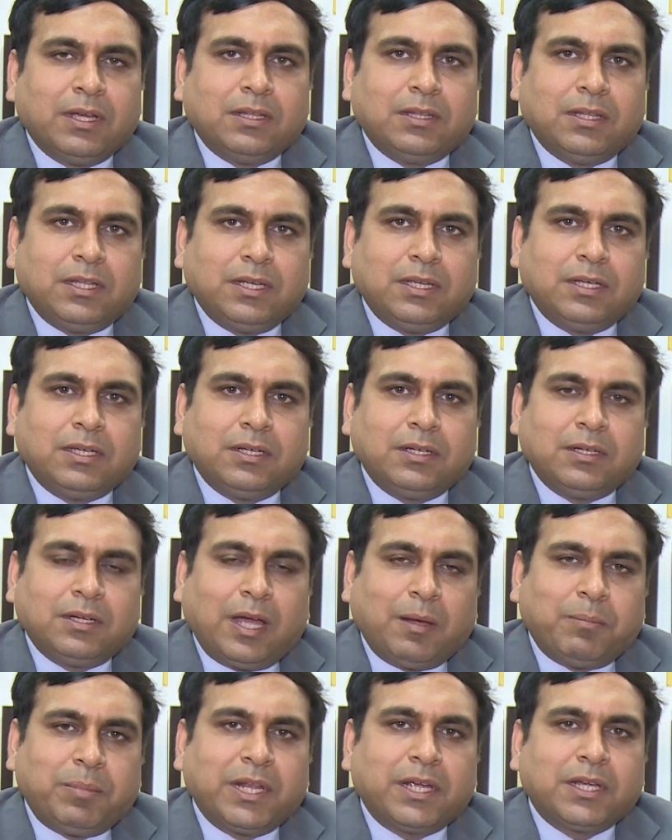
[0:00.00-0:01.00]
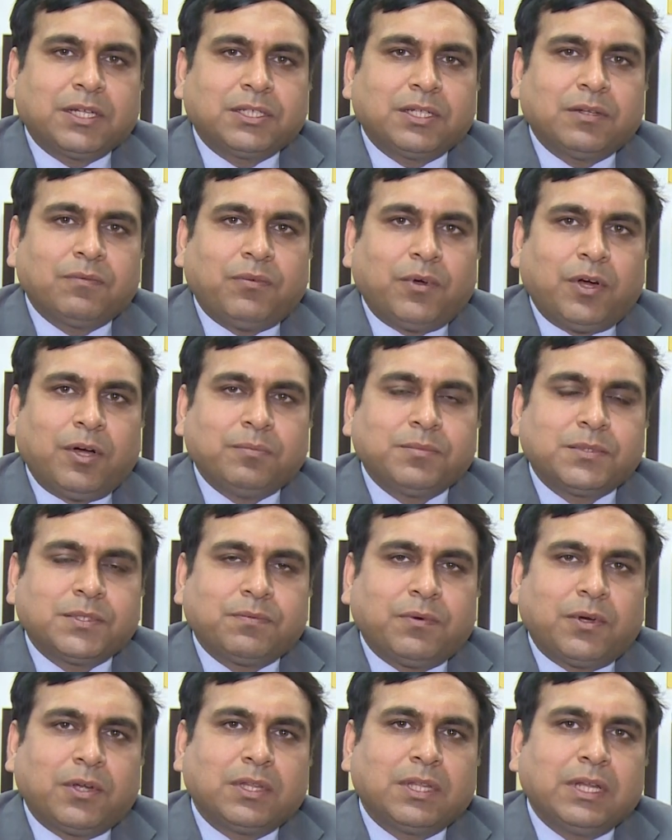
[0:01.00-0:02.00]
The application forms
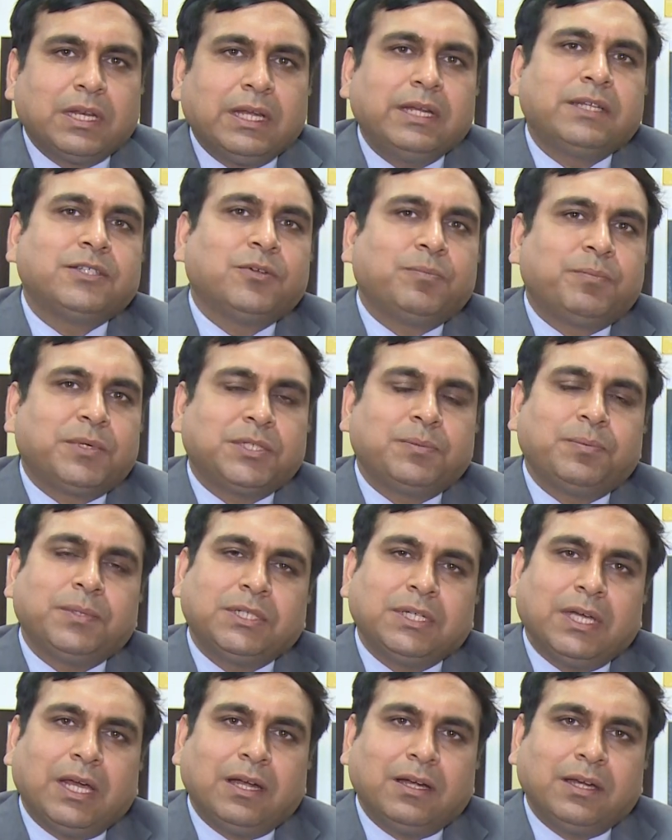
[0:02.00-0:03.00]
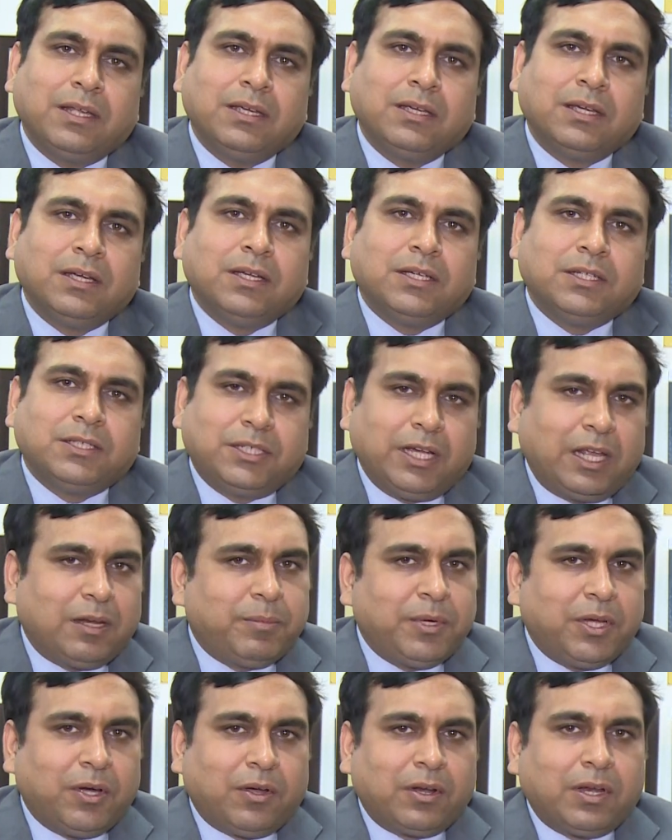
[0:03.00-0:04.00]
for the NEET super speciality shall
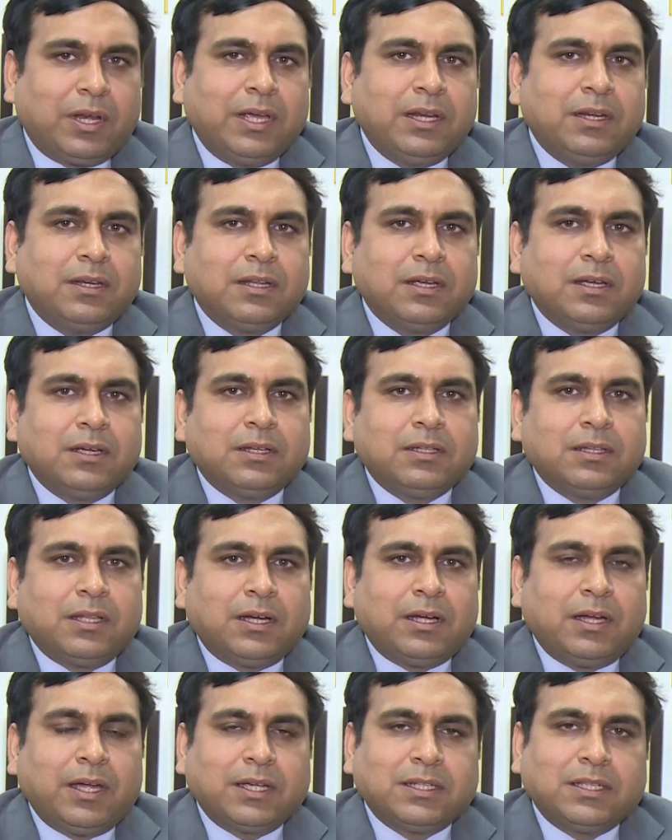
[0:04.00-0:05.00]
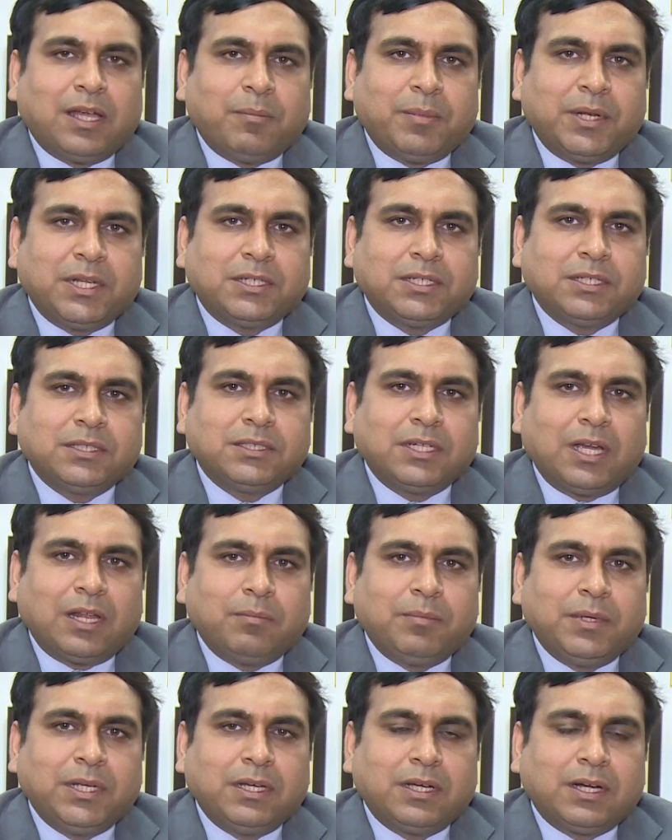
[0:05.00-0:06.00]
be online the examination shall
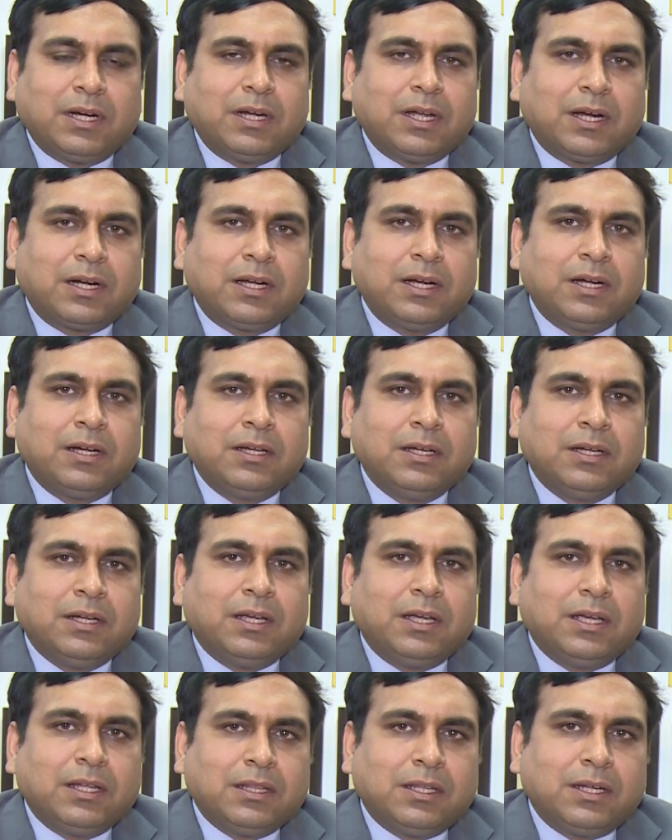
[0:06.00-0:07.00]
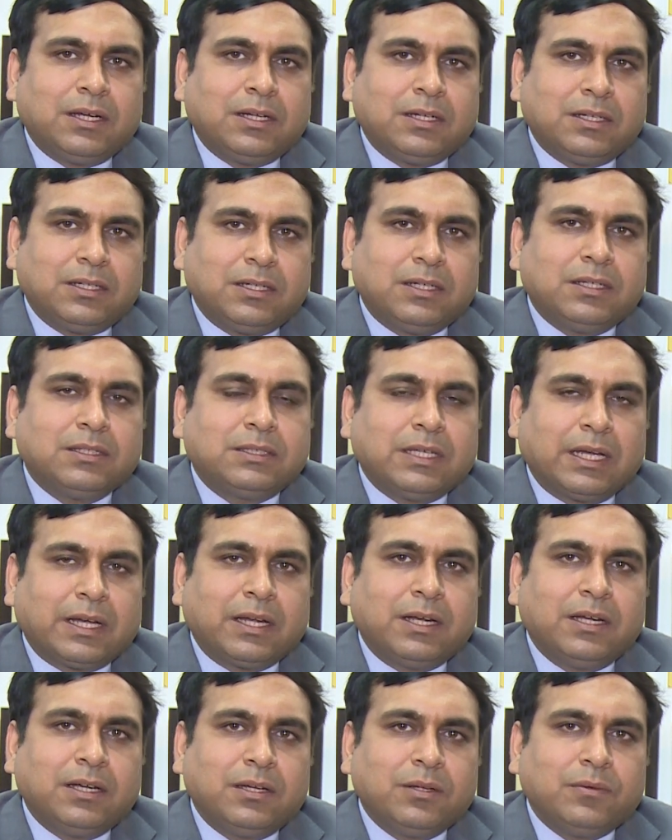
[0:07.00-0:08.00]
be conducted in the
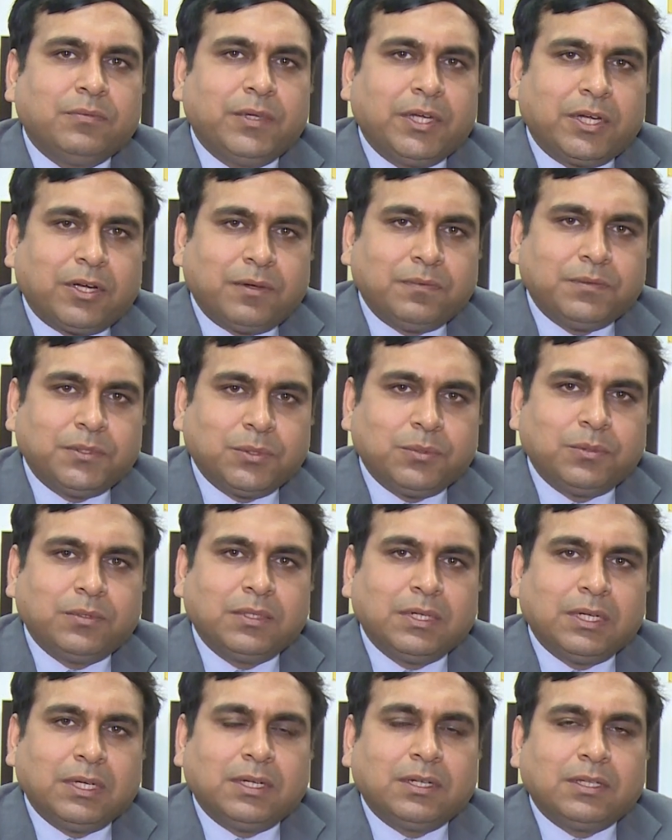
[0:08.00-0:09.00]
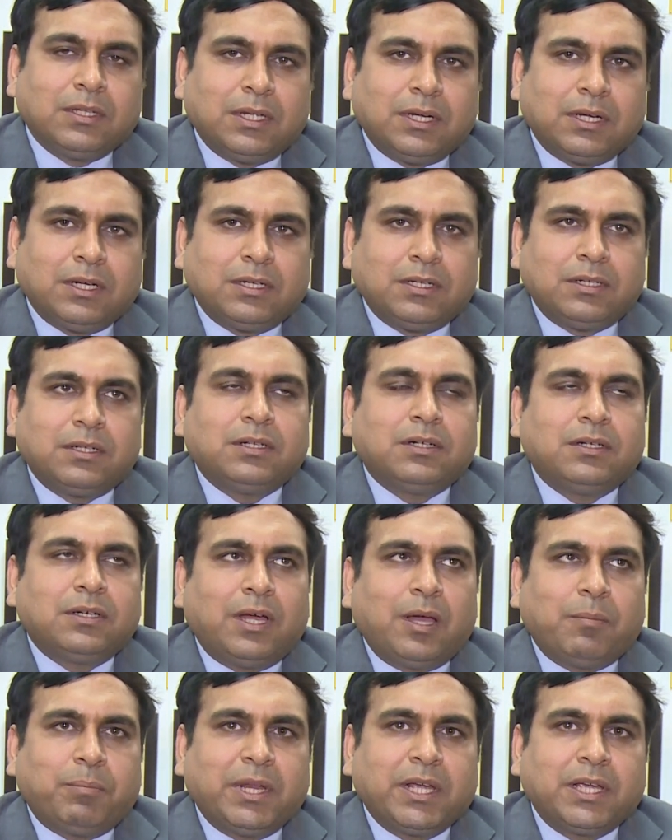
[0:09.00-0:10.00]
second week of June. The
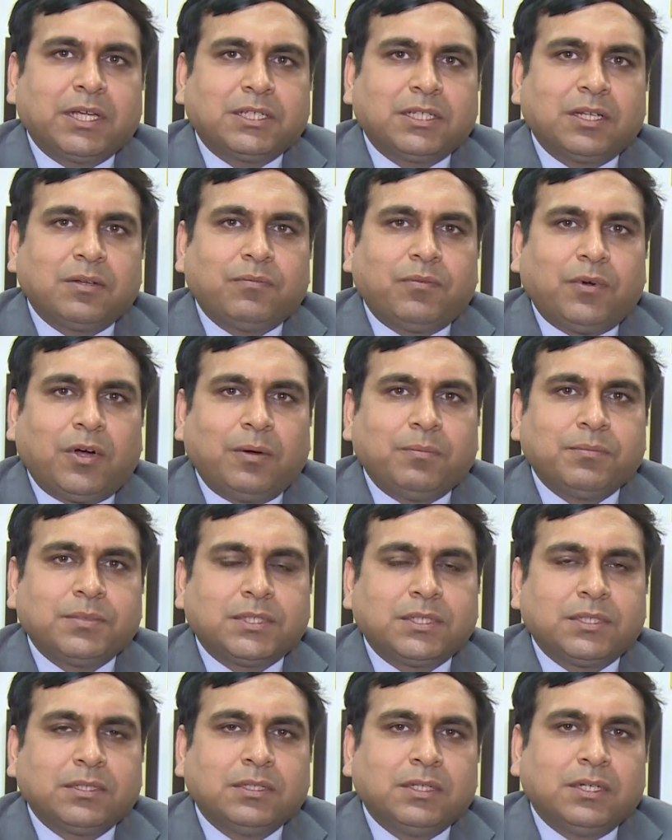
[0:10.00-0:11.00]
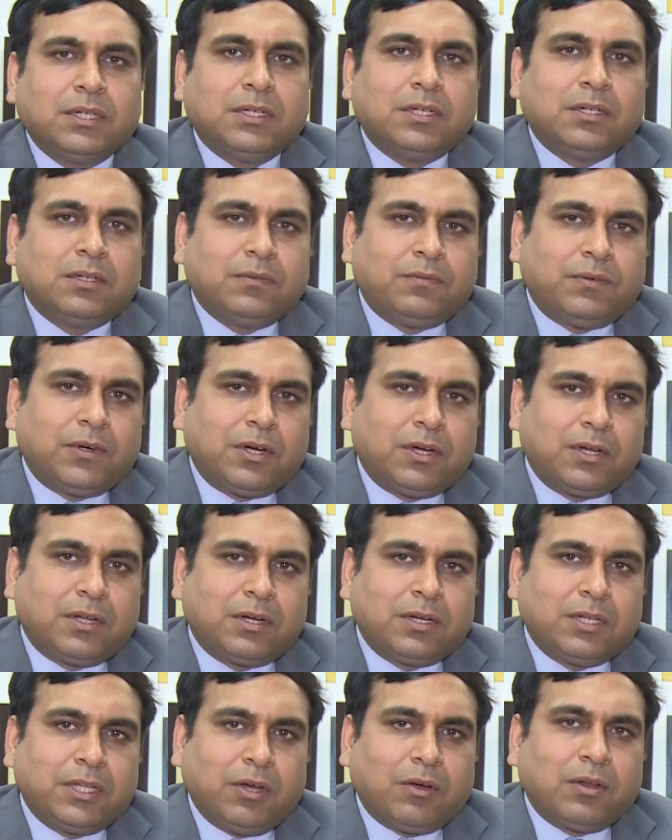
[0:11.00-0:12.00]
application forms for
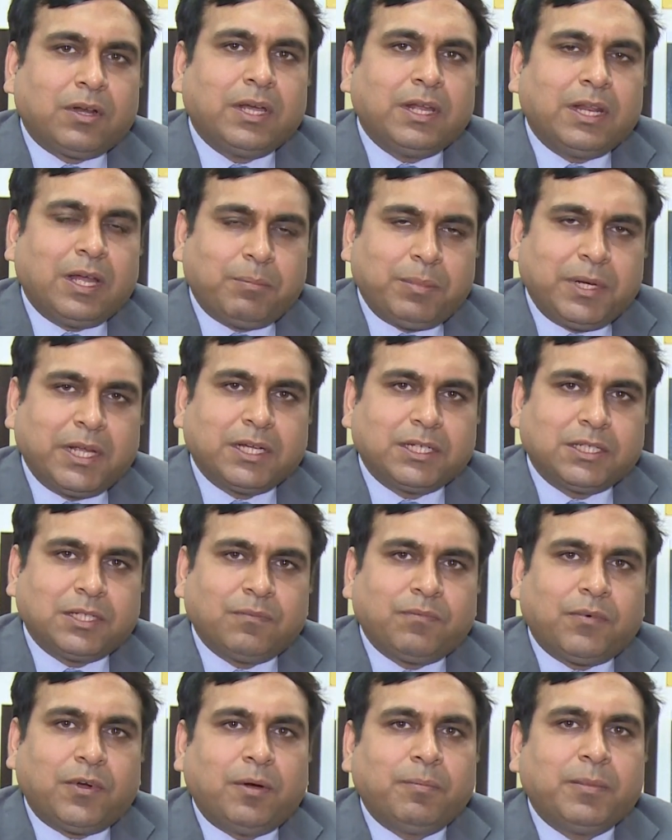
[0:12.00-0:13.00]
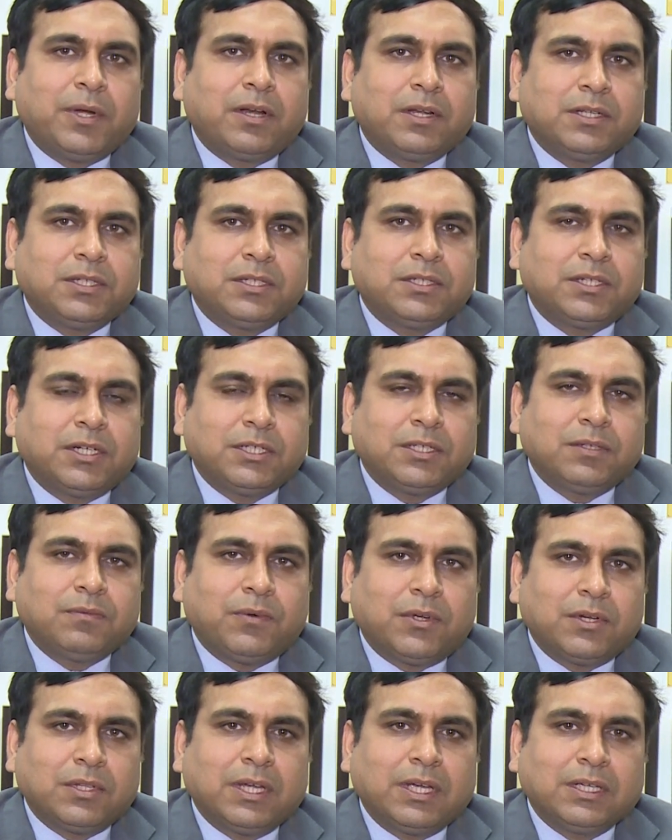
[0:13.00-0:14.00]
the online application form and registration
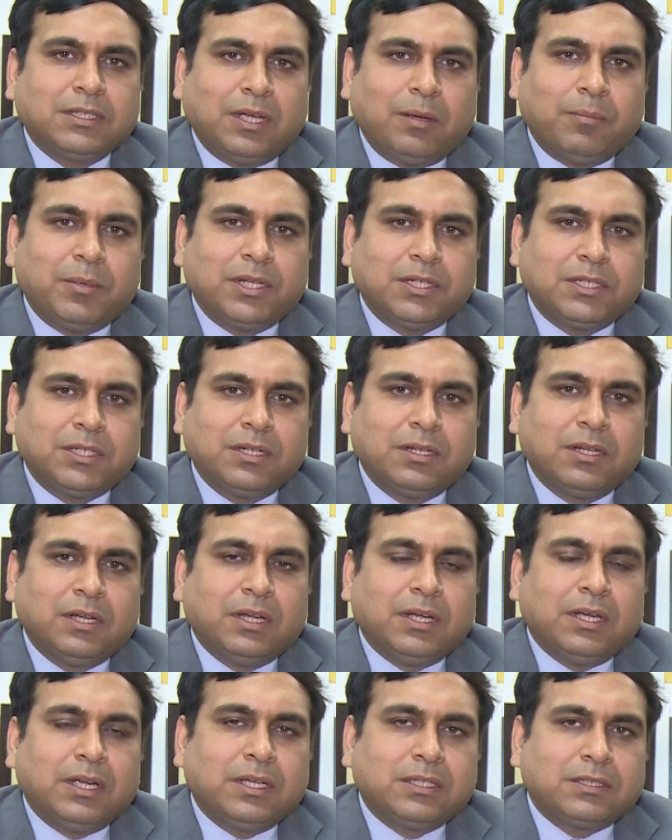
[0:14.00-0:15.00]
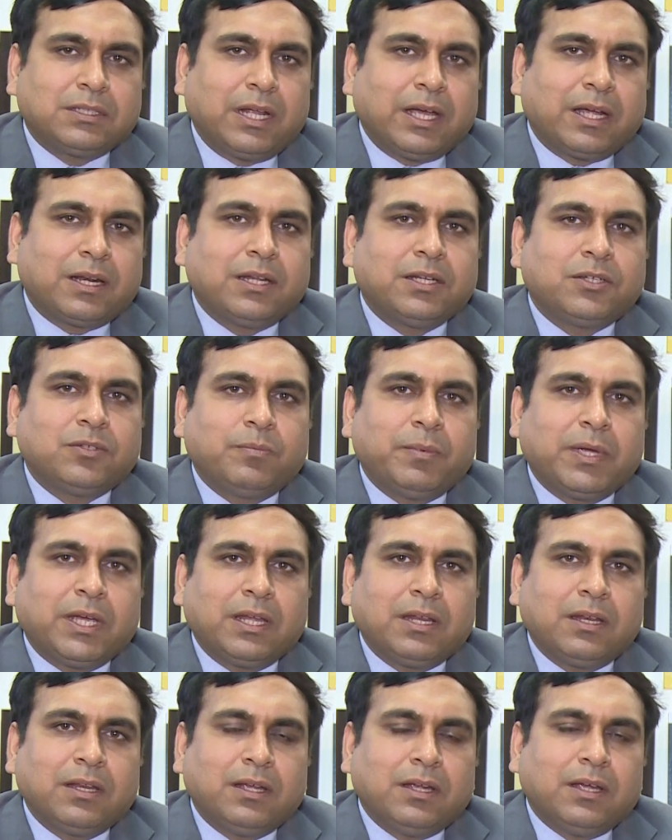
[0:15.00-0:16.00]
for the examination is likely to
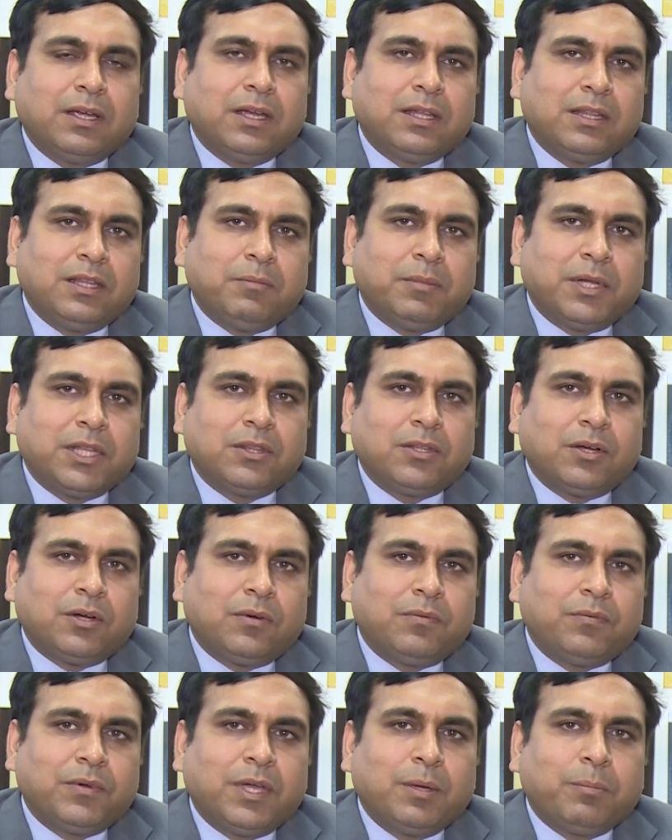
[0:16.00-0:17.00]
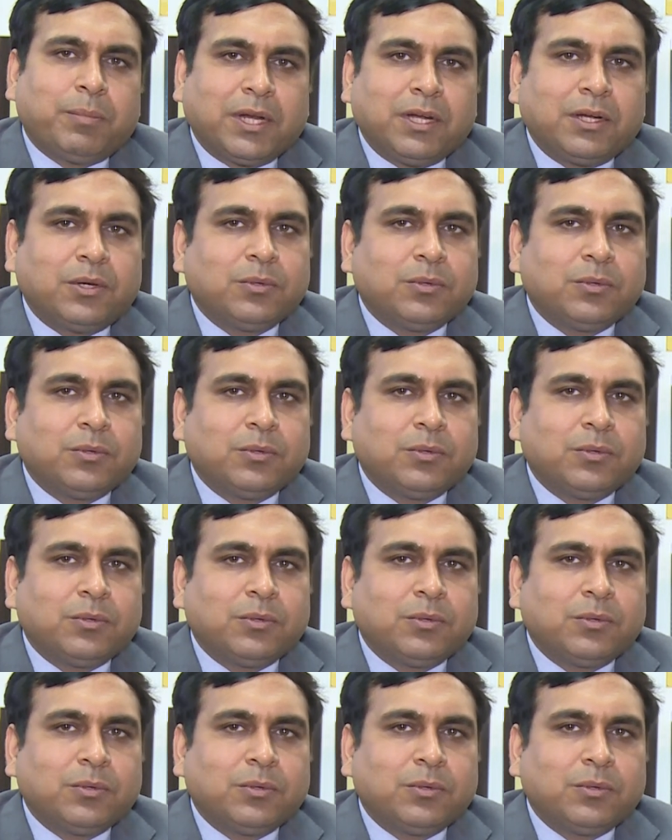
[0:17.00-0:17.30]
begin in the month of April